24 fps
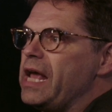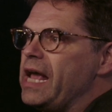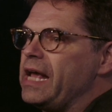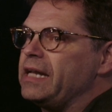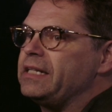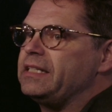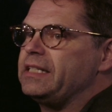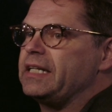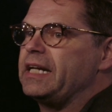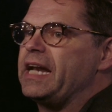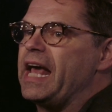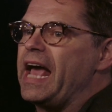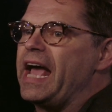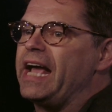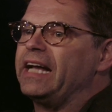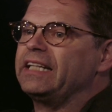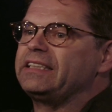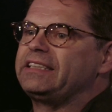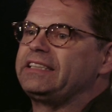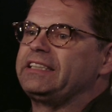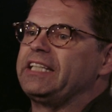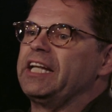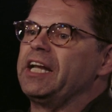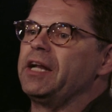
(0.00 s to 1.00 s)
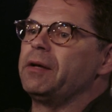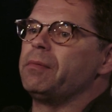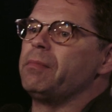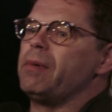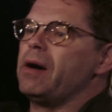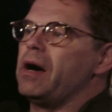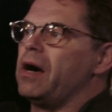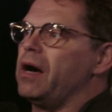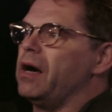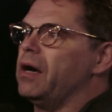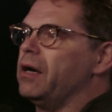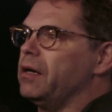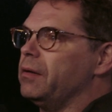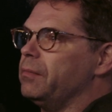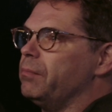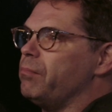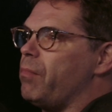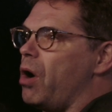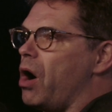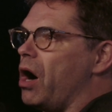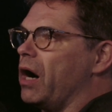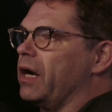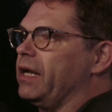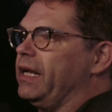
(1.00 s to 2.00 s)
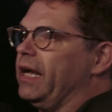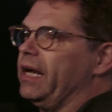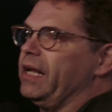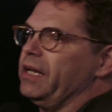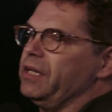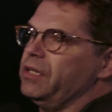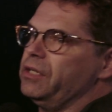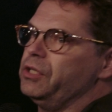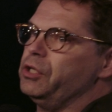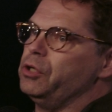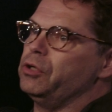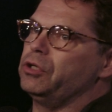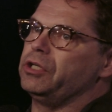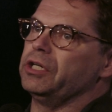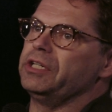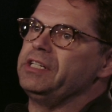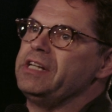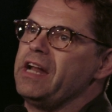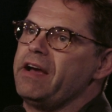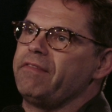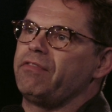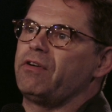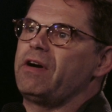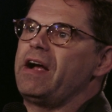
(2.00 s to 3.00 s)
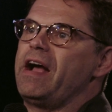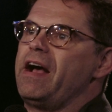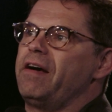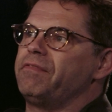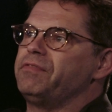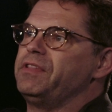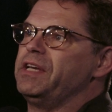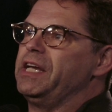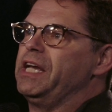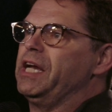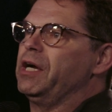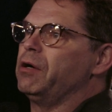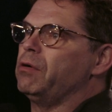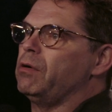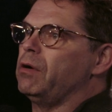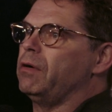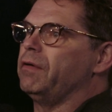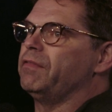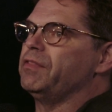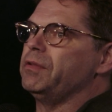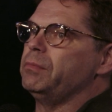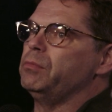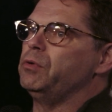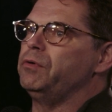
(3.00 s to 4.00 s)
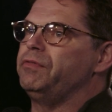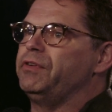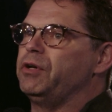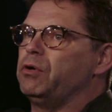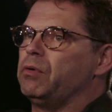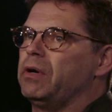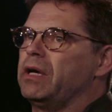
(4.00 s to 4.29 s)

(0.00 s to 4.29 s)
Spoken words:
In today's cinema market, you could never have the hero of the movie